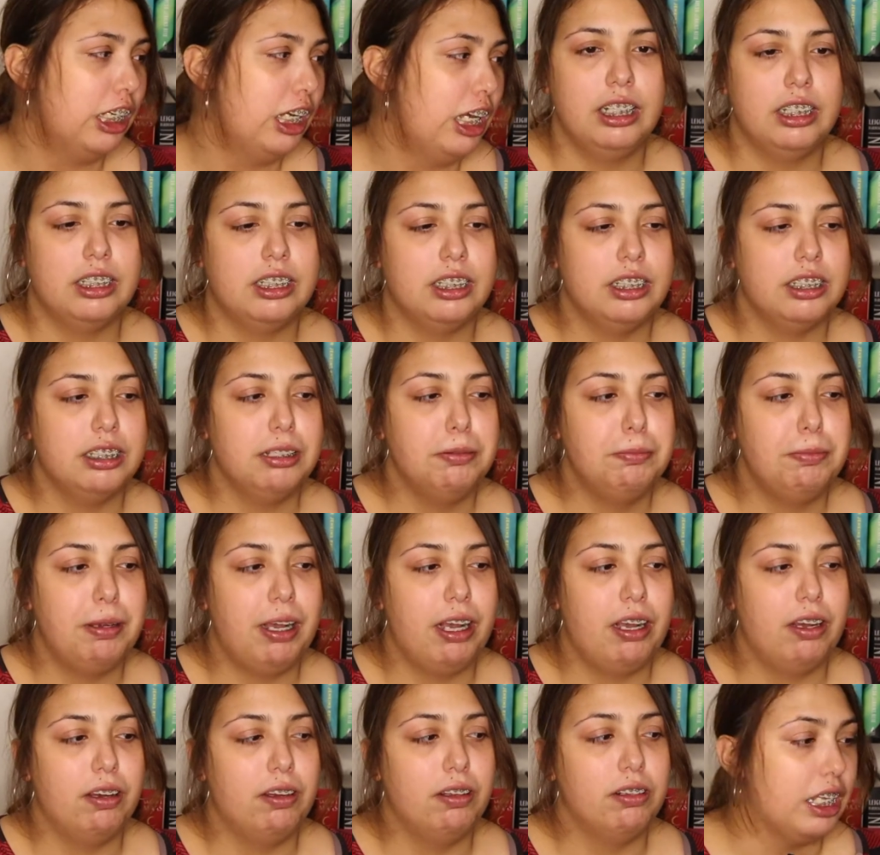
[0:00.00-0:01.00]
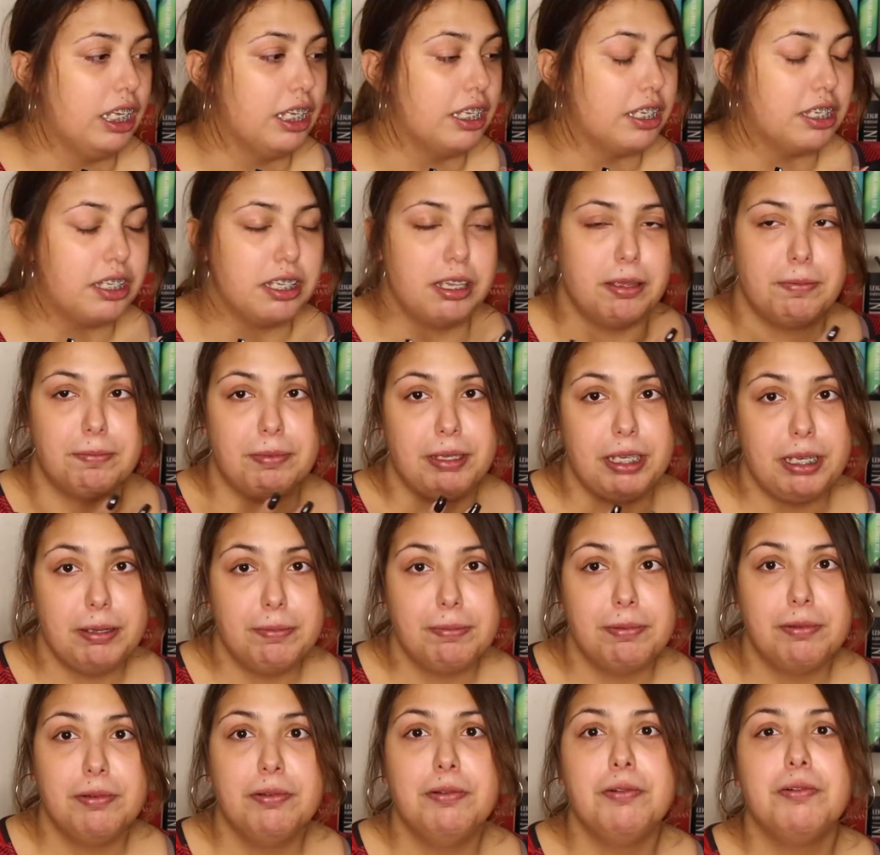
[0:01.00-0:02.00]
This is about these
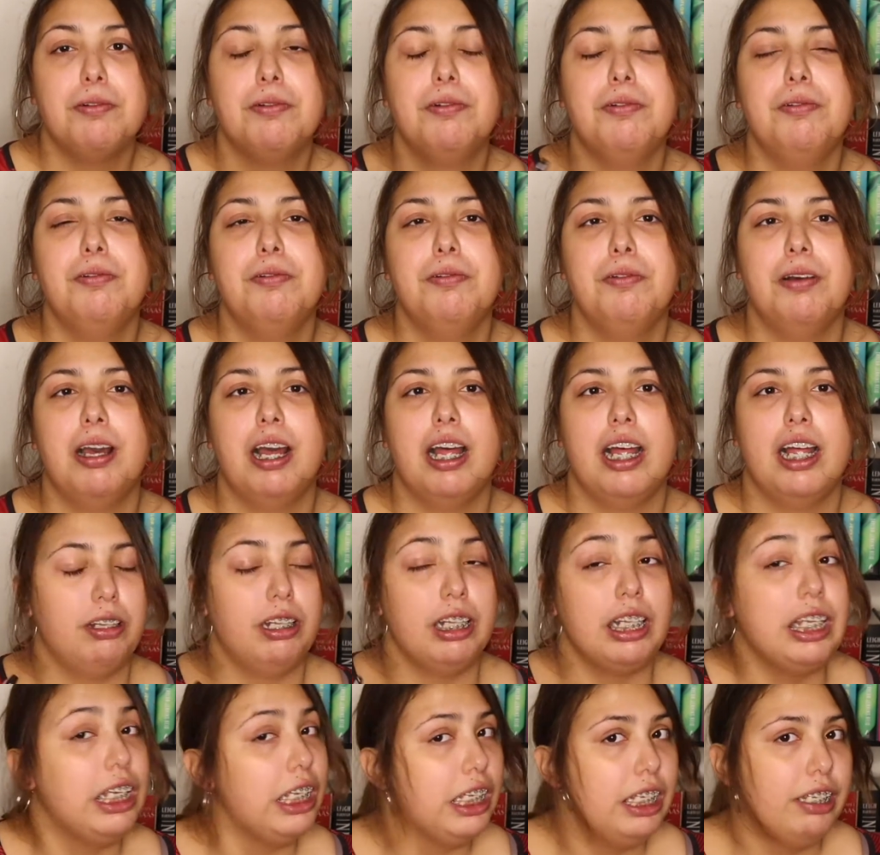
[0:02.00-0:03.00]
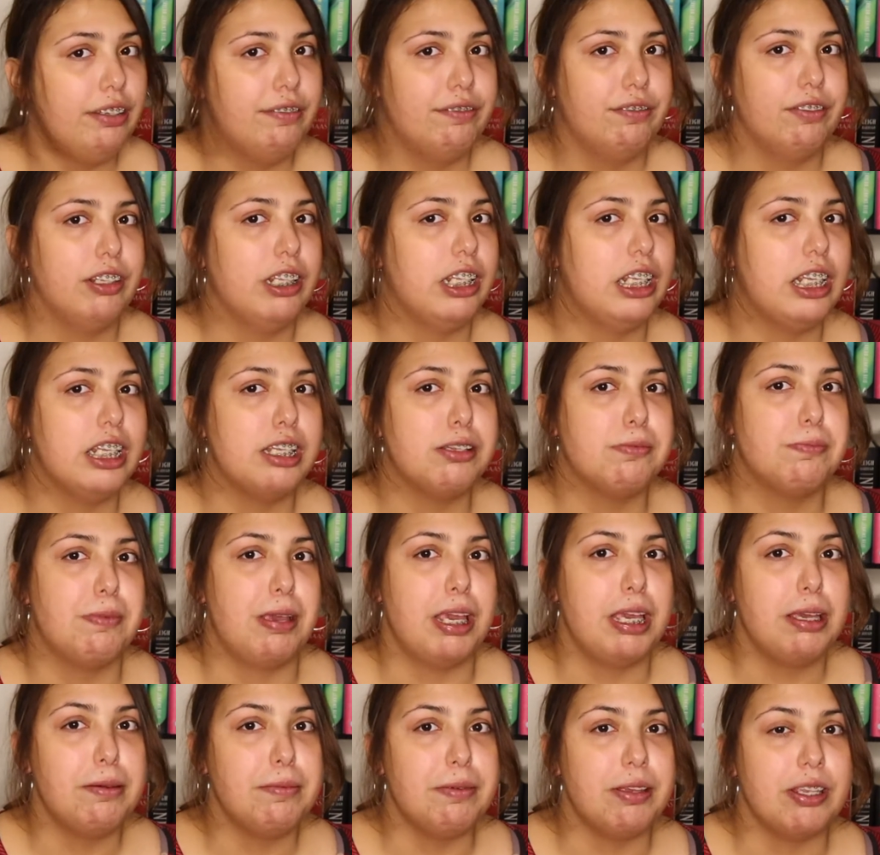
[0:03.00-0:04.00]
people who leave these
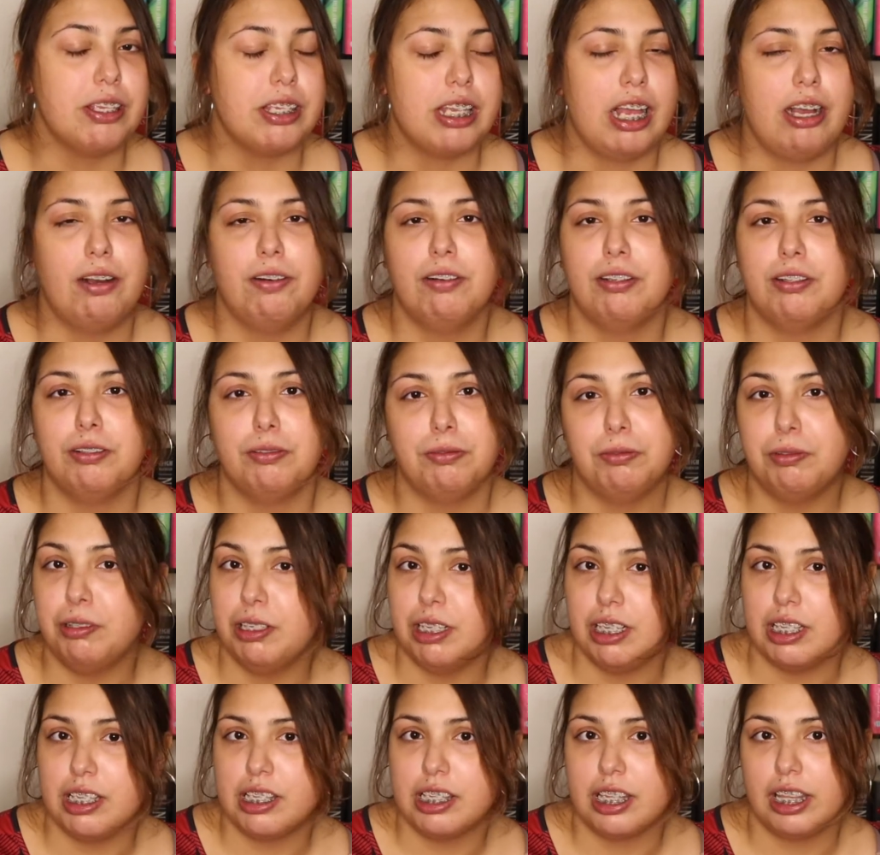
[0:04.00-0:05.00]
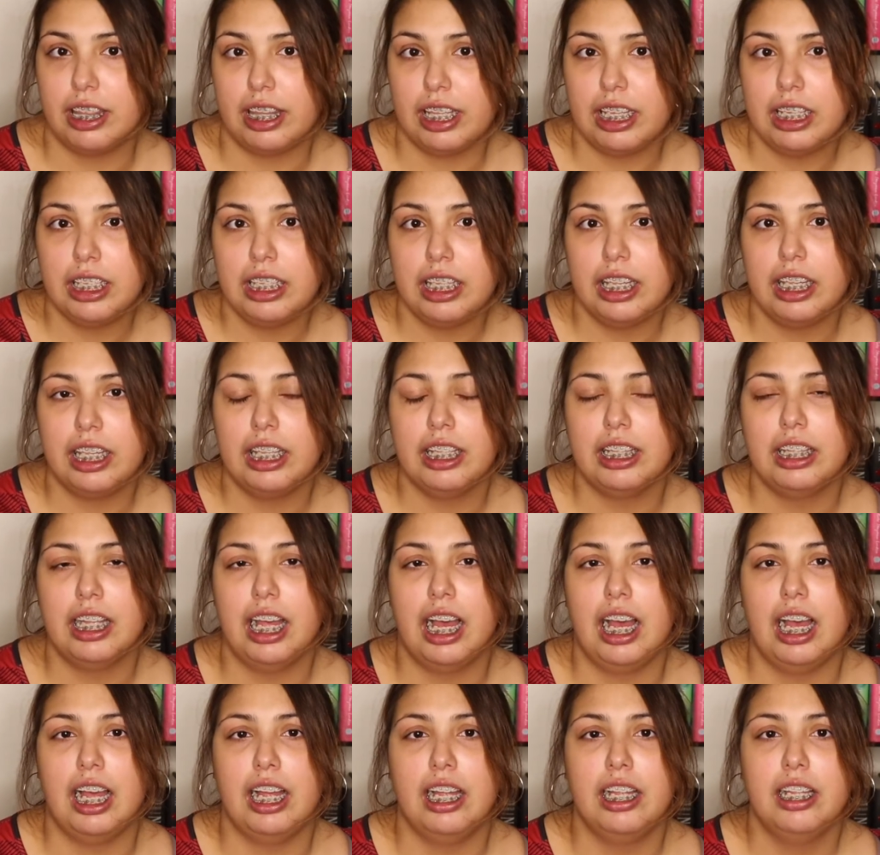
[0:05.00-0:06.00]
babies out in the woods thinking
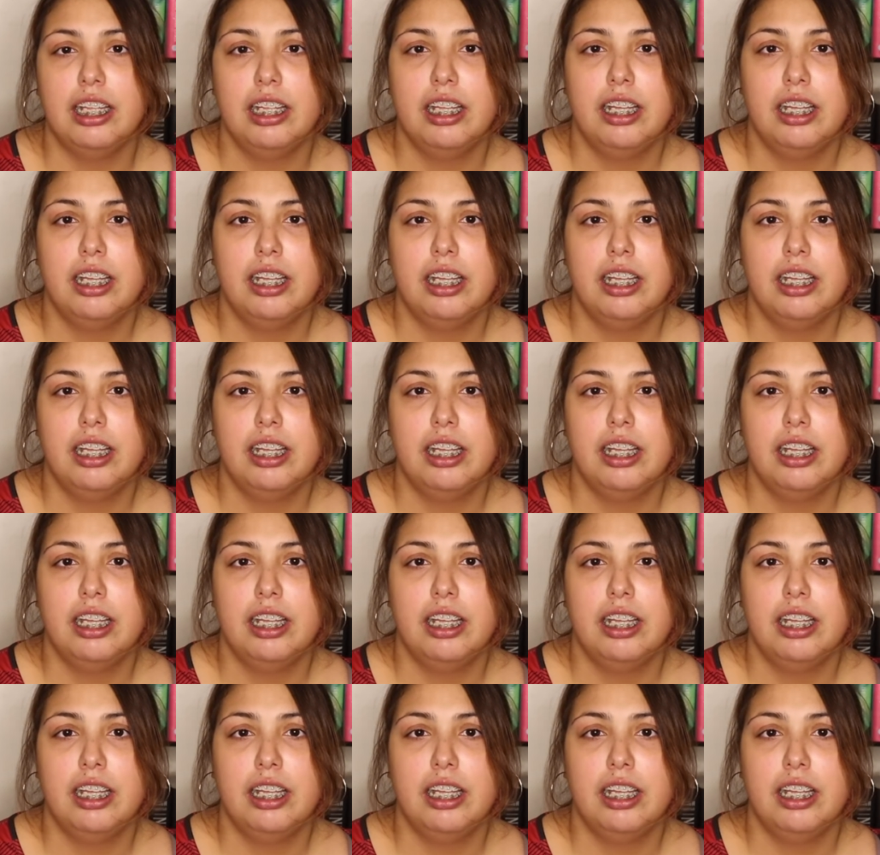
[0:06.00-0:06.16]
that